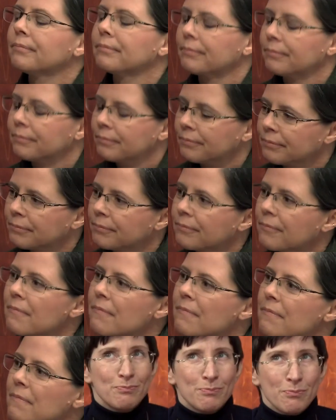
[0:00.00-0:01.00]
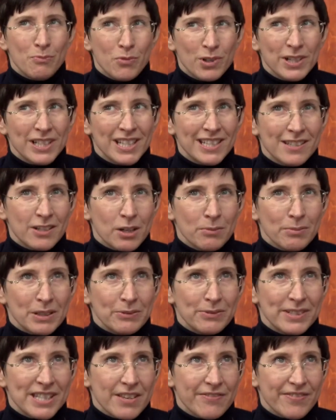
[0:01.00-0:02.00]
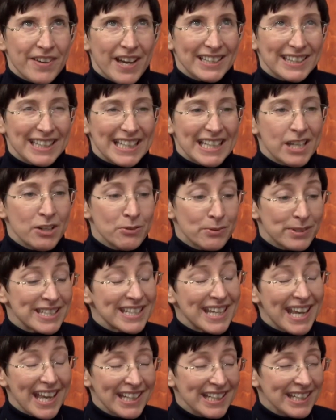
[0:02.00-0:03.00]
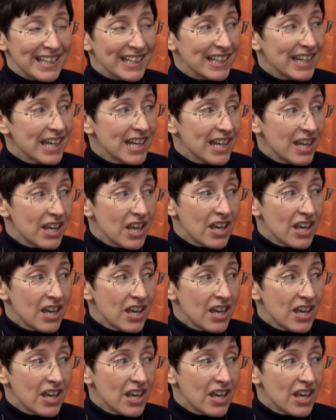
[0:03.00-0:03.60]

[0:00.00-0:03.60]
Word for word: But I think even more disturbing was the fact that he was getting